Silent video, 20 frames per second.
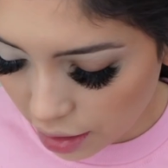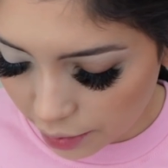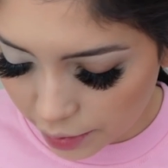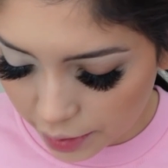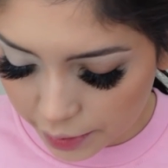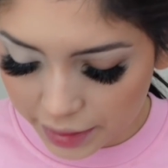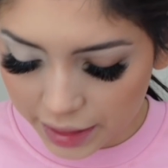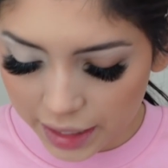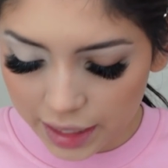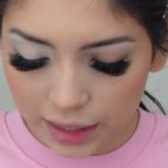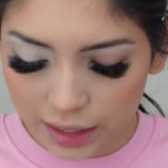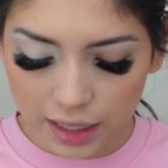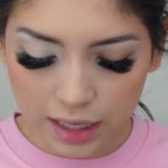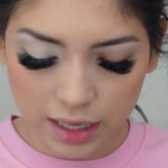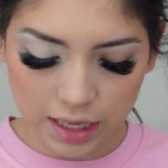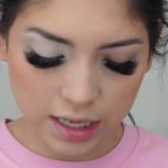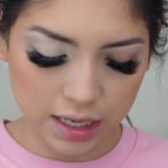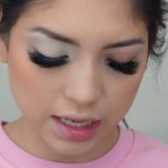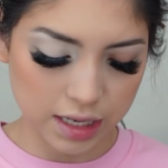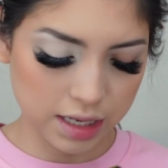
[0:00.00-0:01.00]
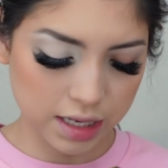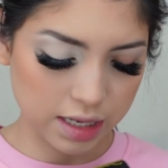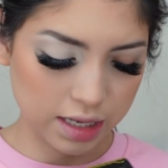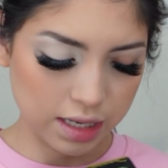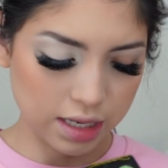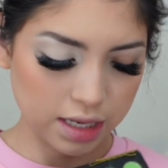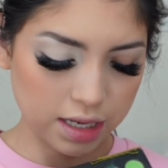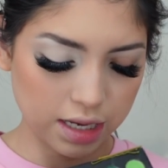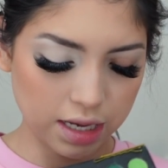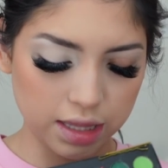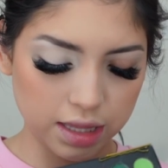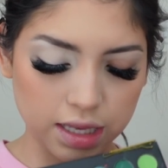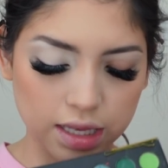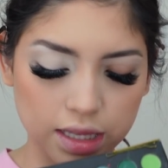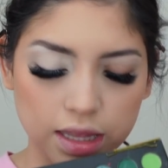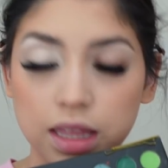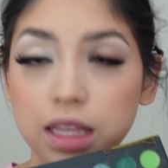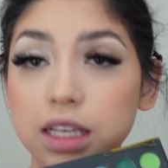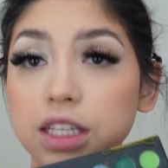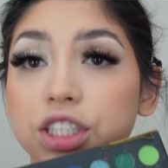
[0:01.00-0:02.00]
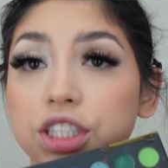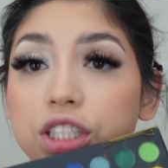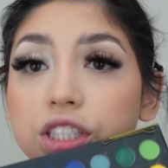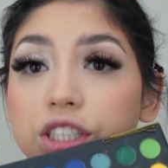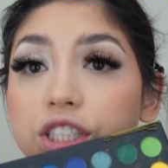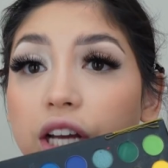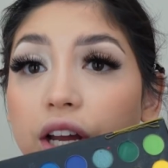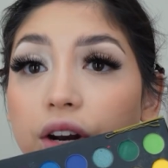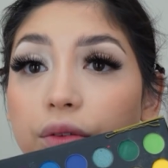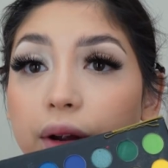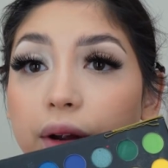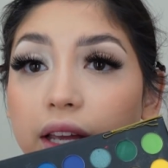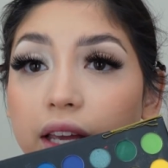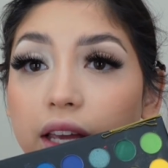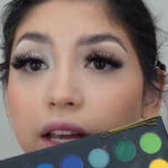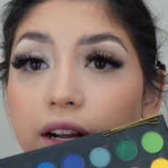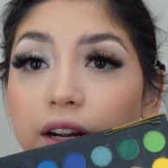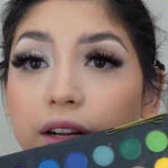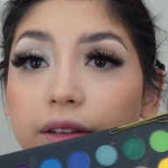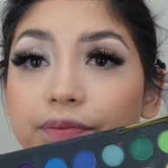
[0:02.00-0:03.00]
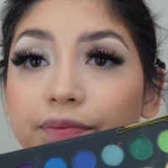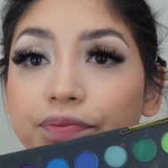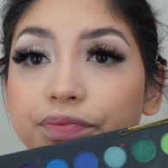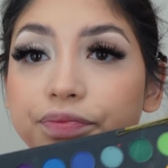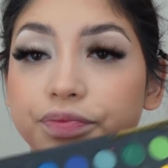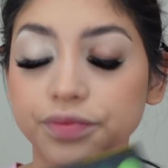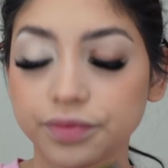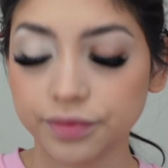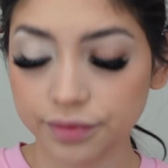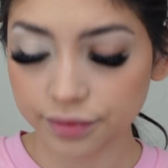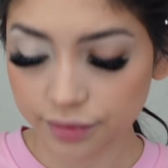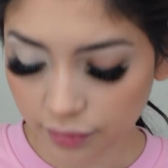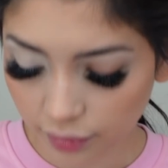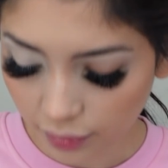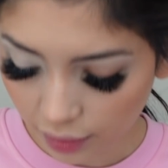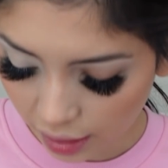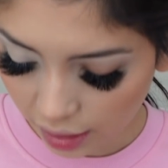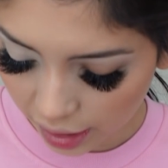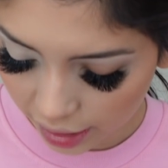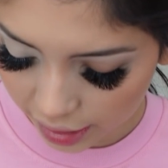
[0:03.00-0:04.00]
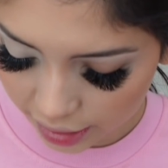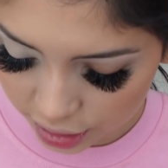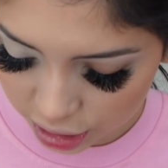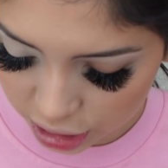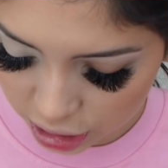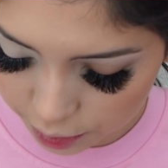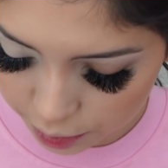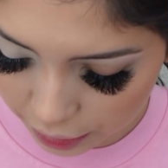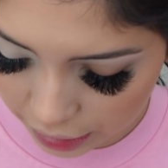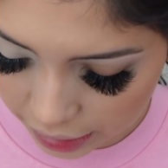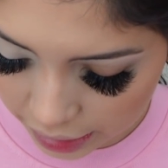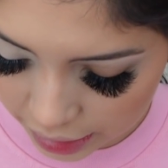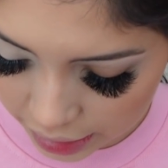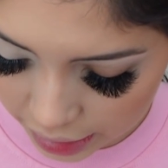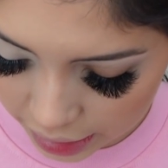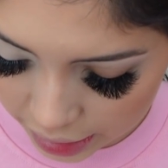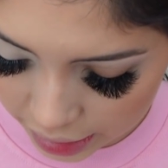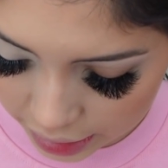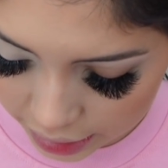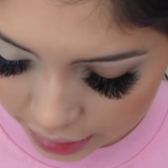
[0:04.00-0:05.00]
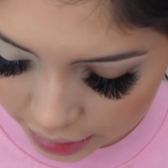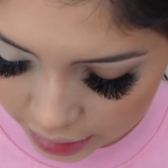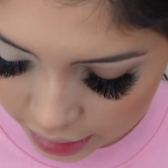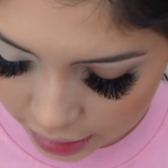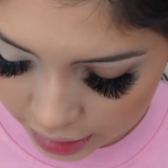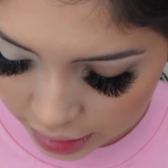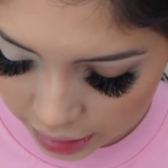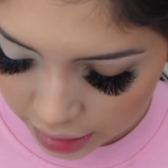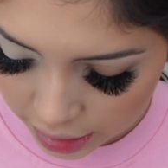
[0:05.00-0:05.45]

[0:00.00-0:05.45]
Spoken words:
I'm gonna be taking, I think, this shadow right here. And just blending it.